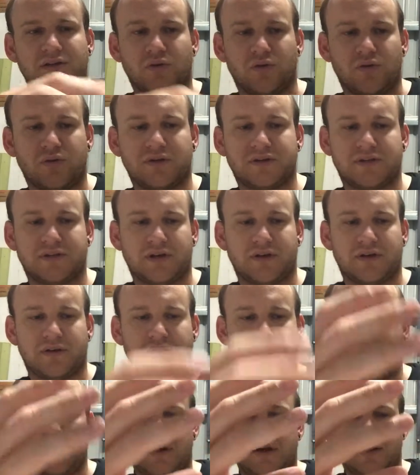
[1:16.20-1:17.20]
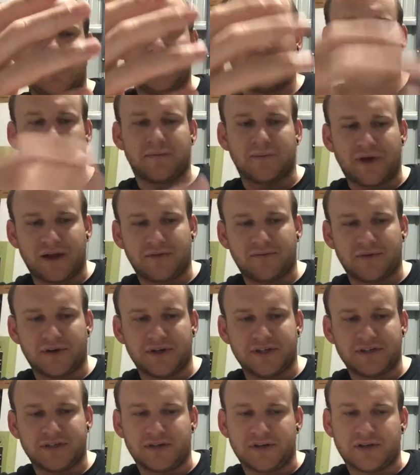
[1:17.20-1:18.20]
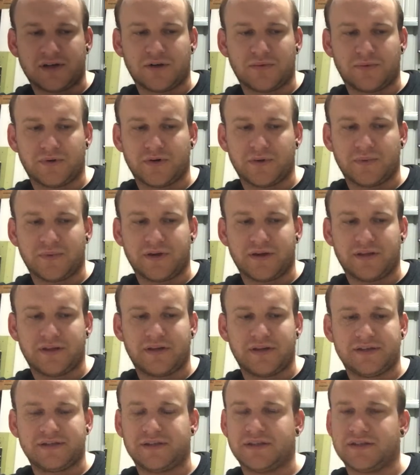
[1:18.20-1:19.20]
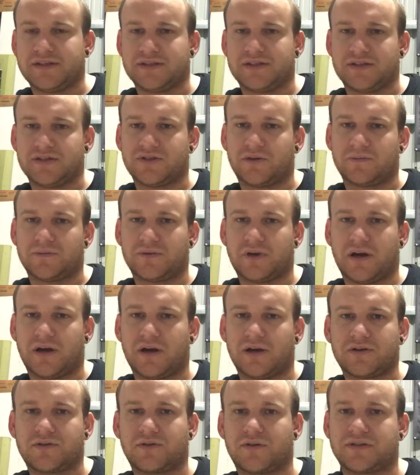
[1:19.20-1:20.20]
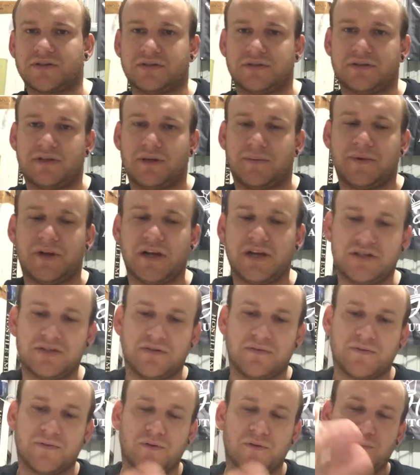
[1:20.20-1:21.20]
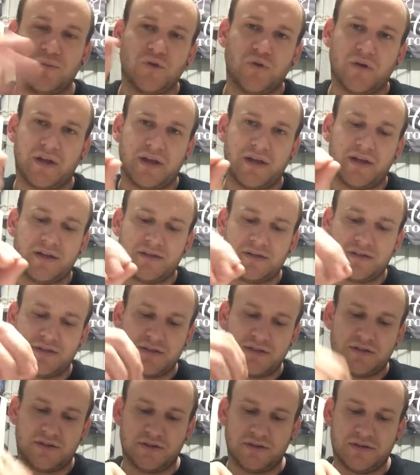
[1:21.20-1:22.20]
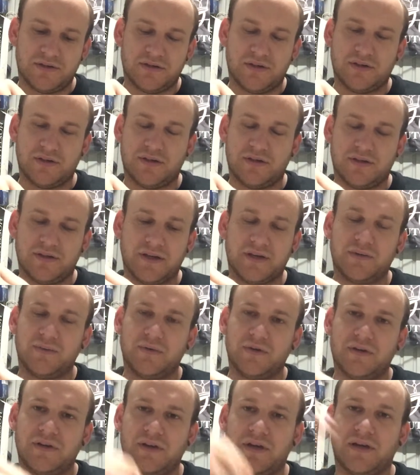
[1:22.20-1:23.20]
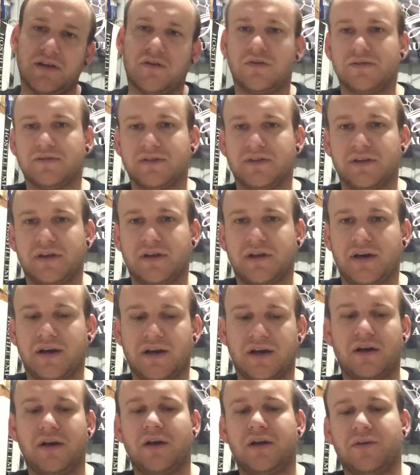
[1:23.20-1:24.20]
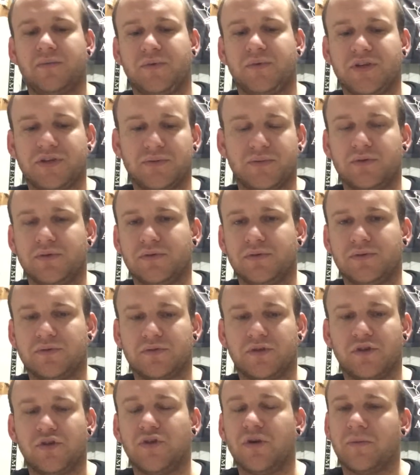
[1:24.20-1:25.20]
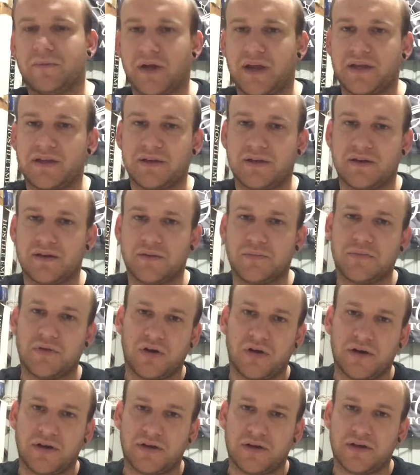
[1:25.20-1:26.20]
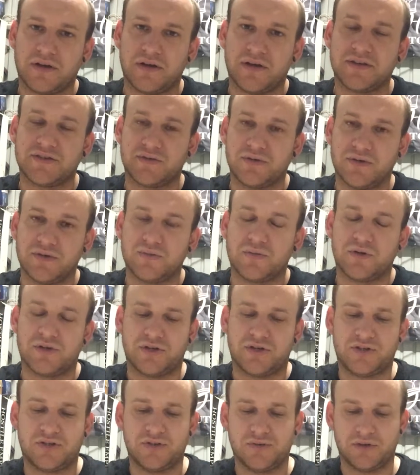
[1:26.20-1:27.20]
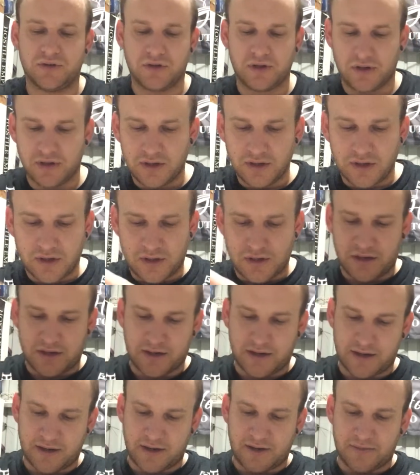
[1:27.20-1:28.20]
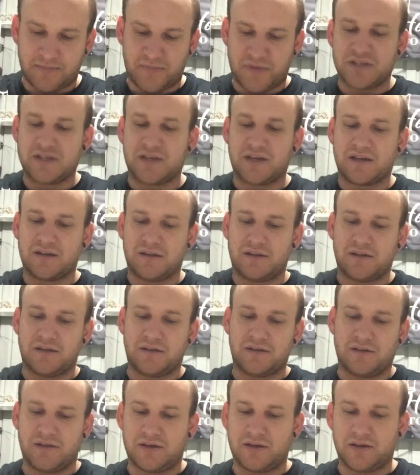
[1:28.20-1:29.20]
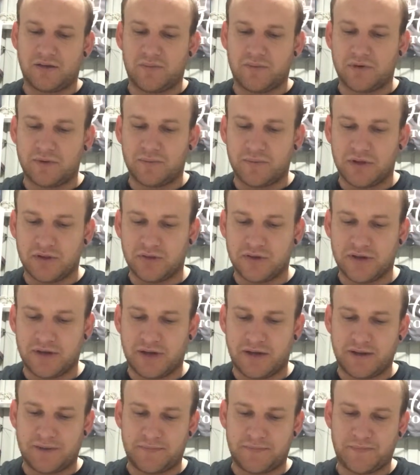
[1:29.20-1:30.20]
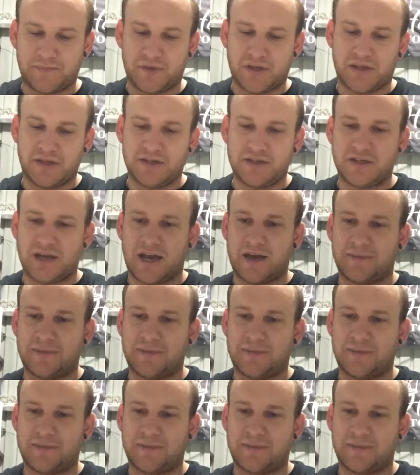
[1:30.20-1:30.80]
you also, the main reason you're going to want to wear these is to stop cross-contamination from your hands to the liquid and onto the car, which will not make it apply as good as what it should. The second thing you're going to want to be looking at is your